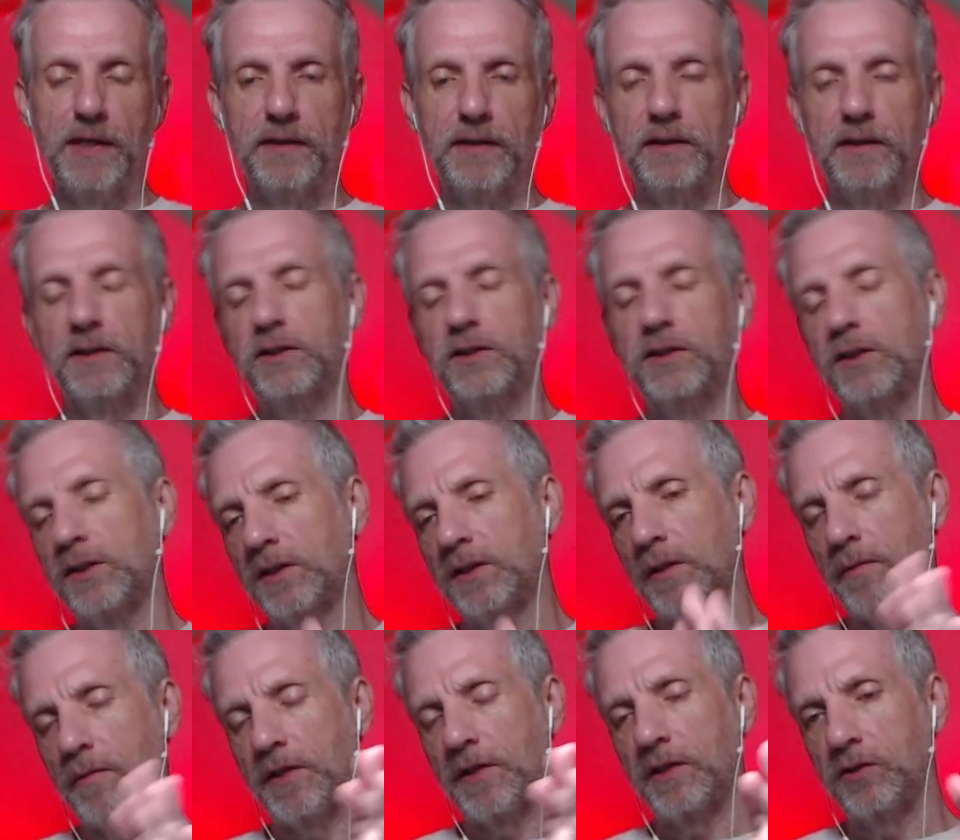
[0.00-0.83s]
That's just
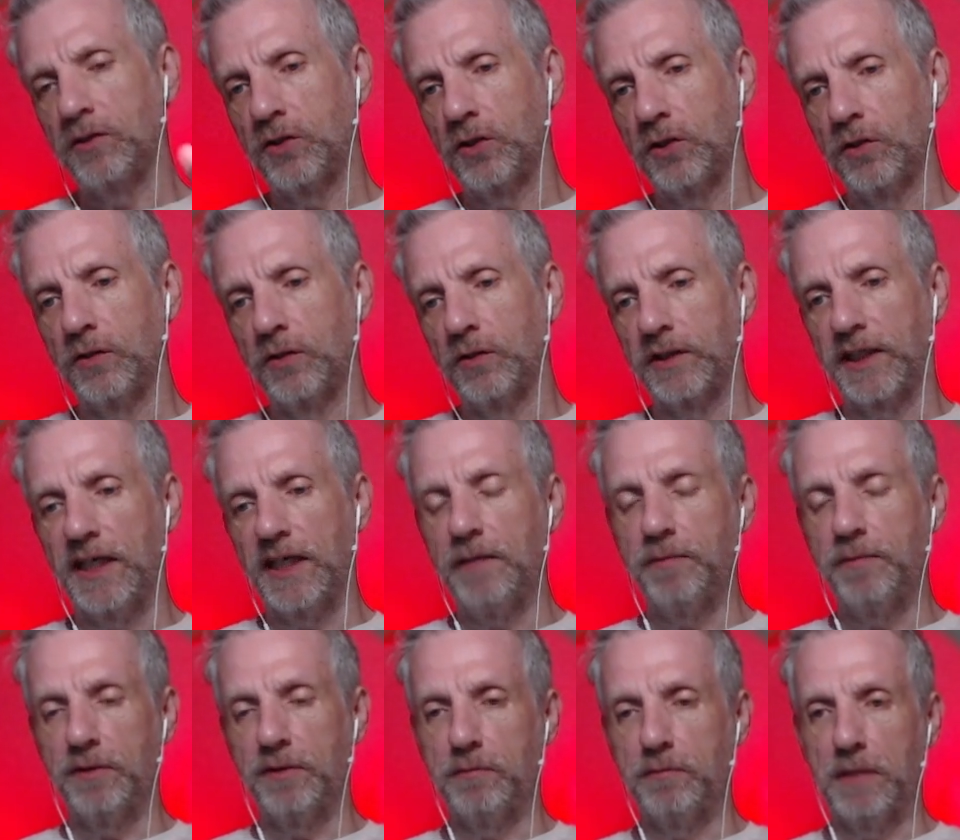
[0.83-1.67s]
something to
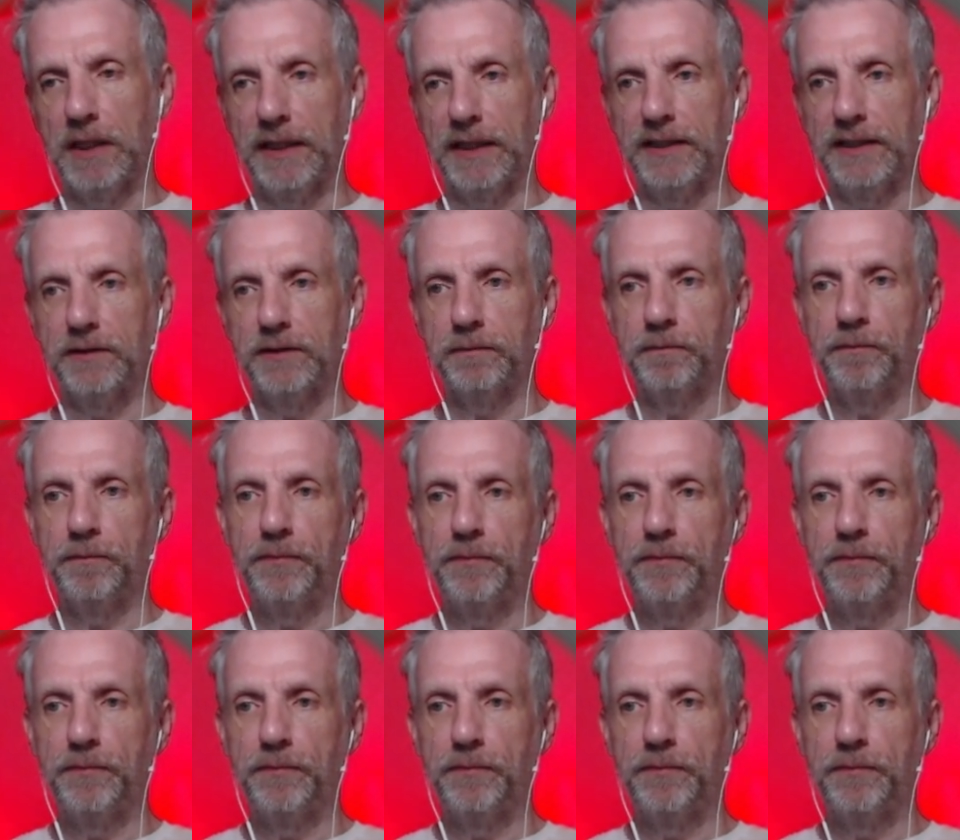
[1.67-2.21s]
keep in mind.